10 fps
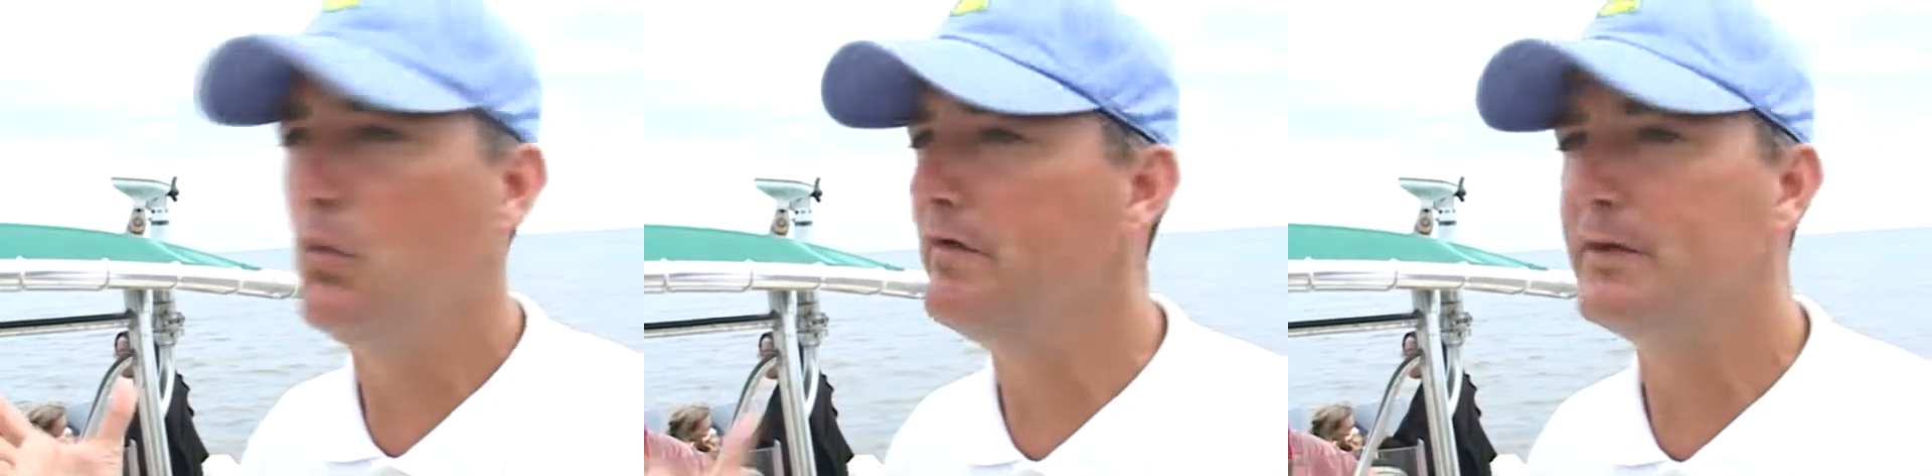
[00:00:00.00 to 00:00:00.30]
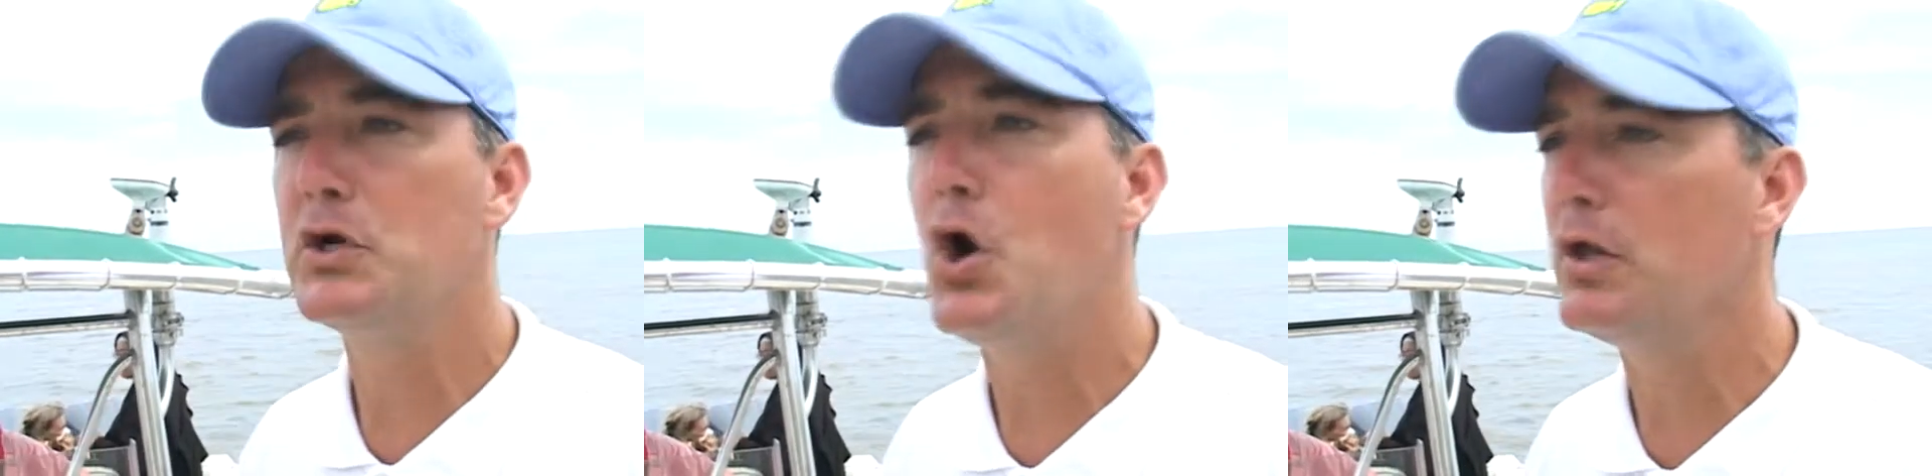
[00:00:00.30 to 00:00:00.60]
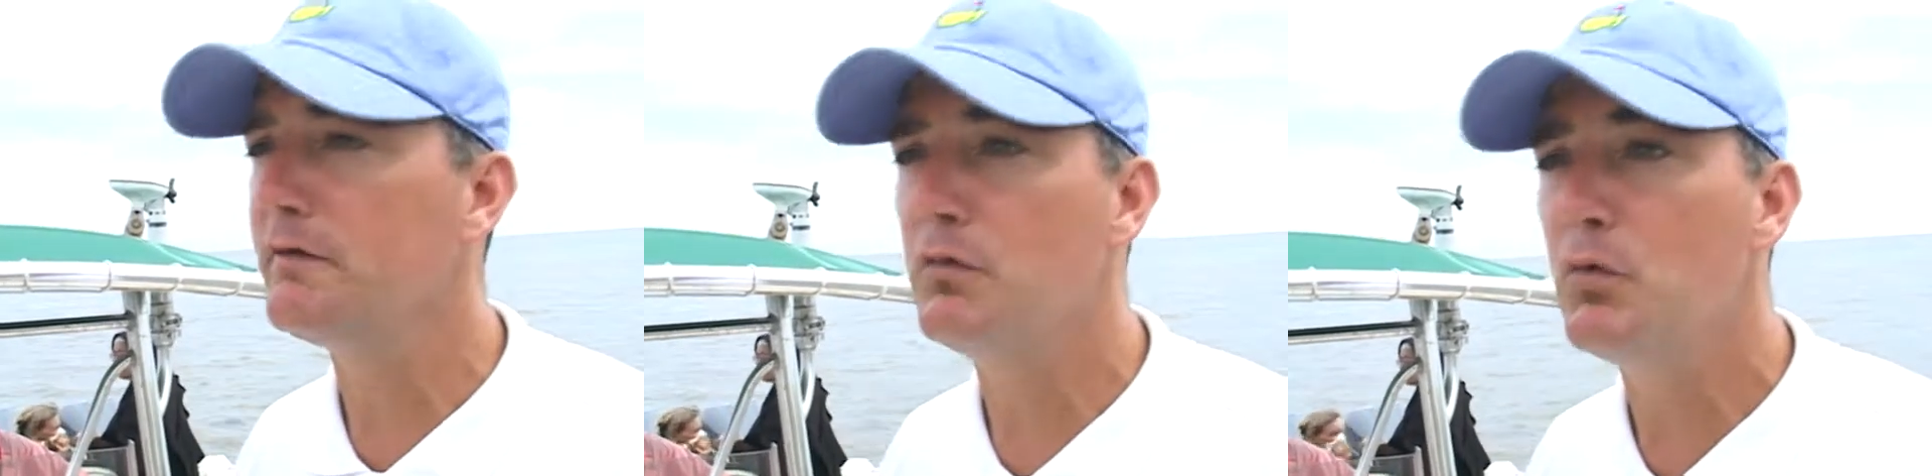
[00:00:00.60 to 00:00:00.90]
We've been
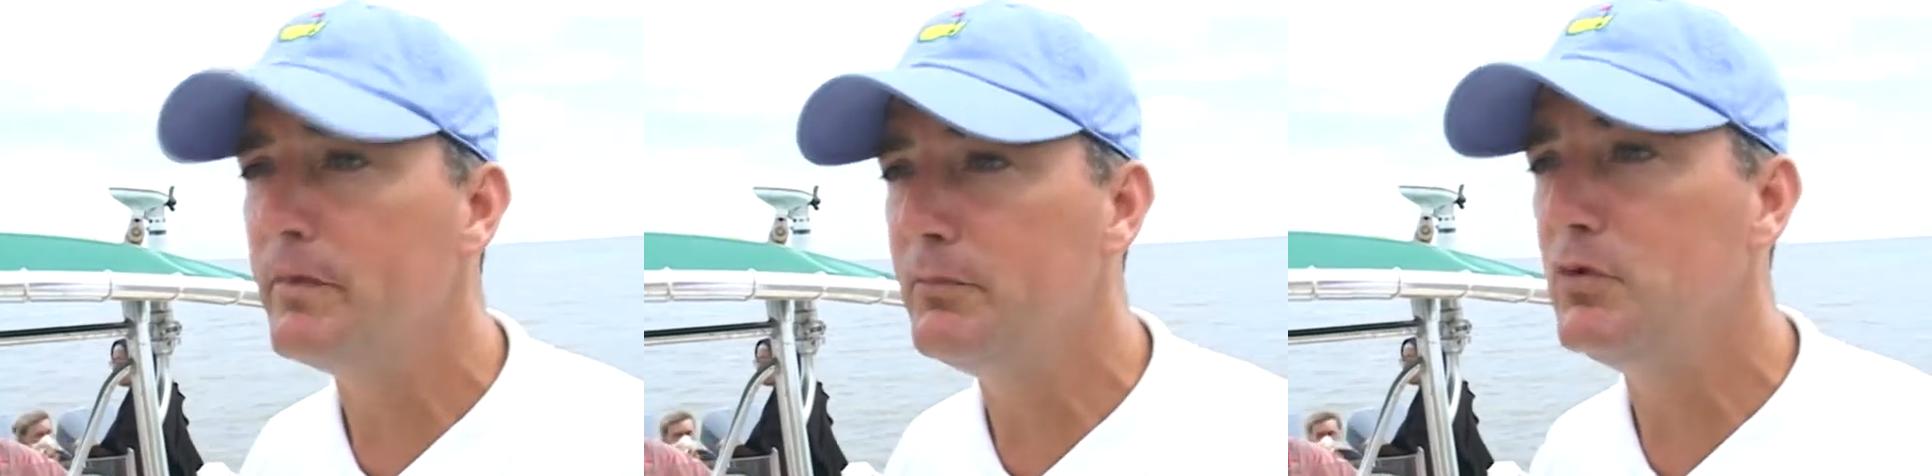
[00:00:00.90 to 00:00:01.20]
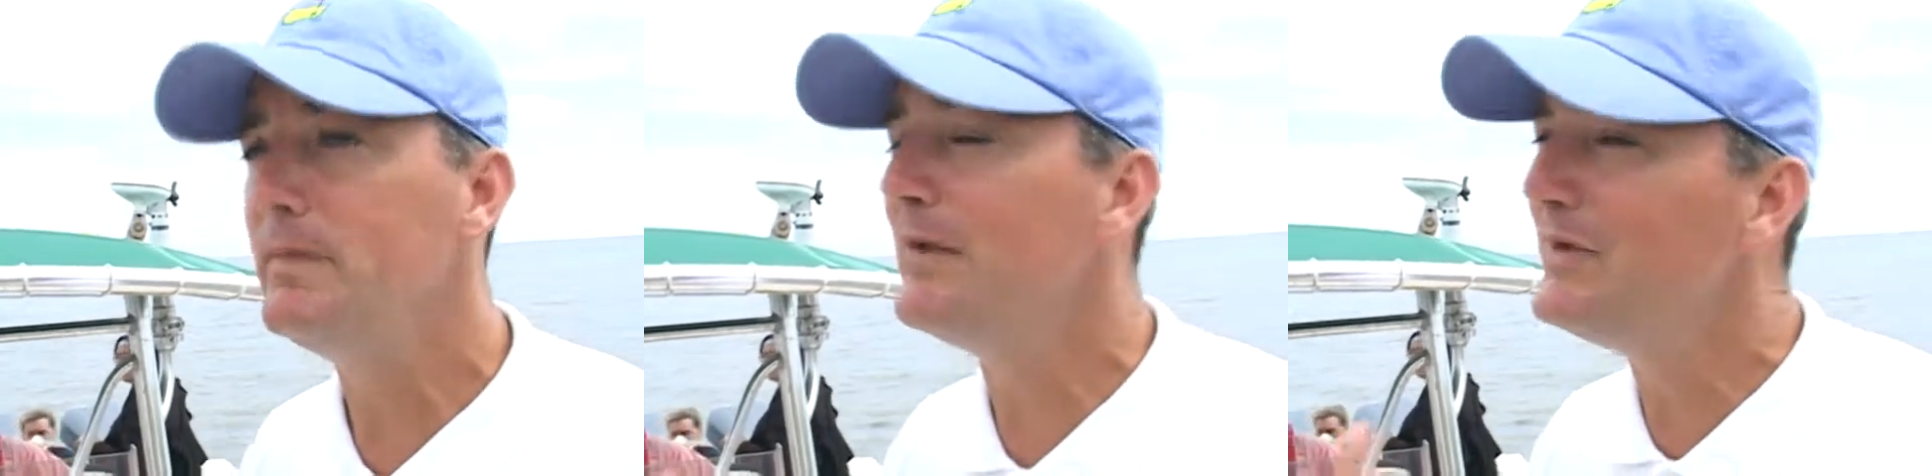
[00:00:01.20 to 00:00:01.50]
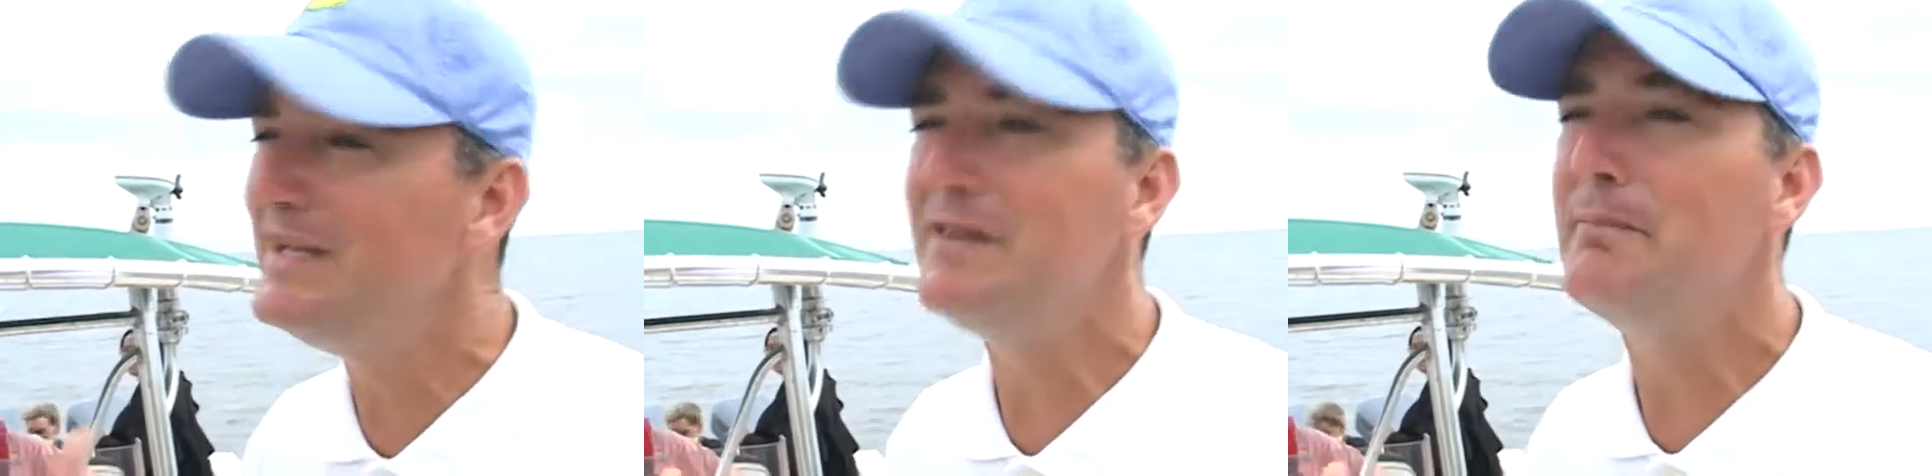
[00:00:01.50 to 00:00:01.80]
calling for more boom, and
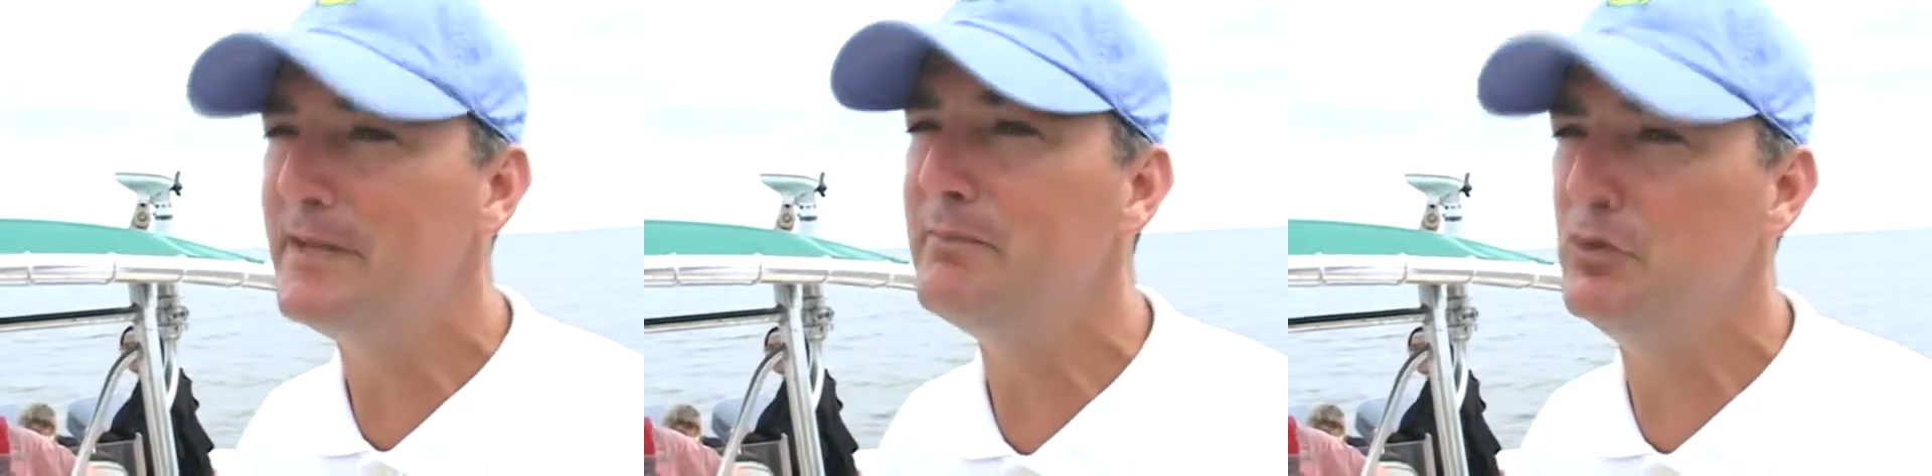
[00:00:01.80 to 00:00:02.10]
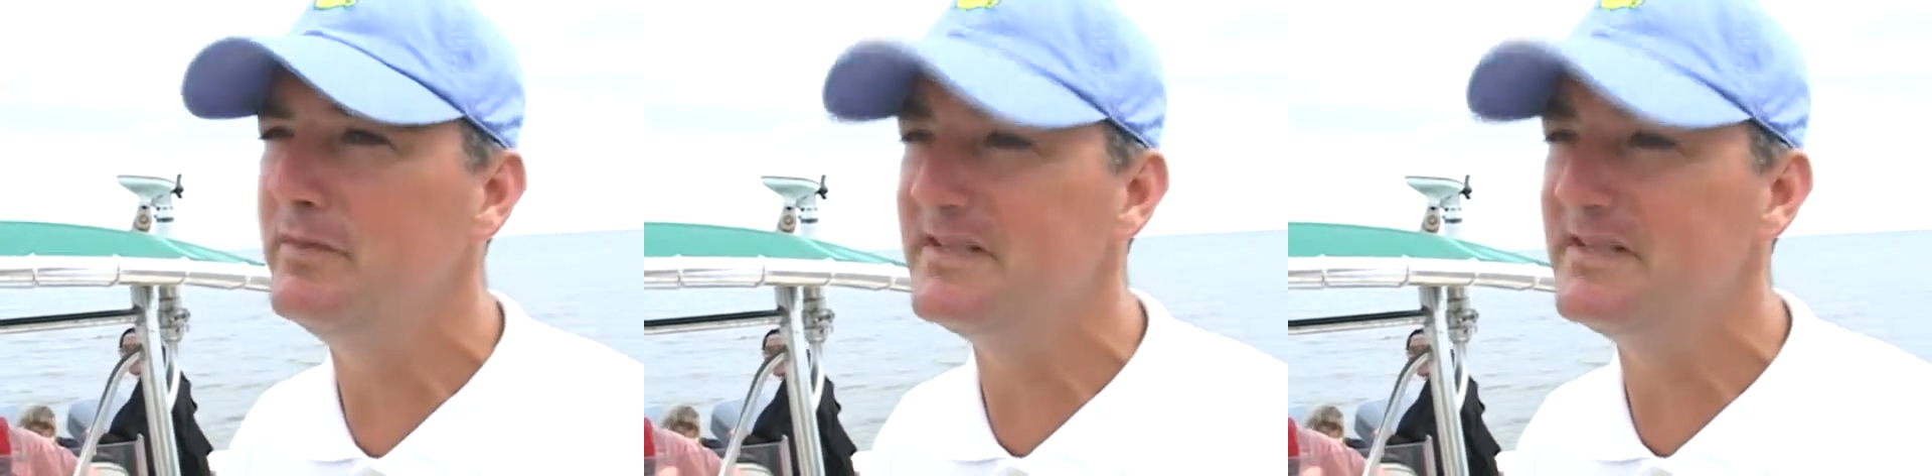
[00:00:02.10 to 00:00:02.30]
we need the big boom,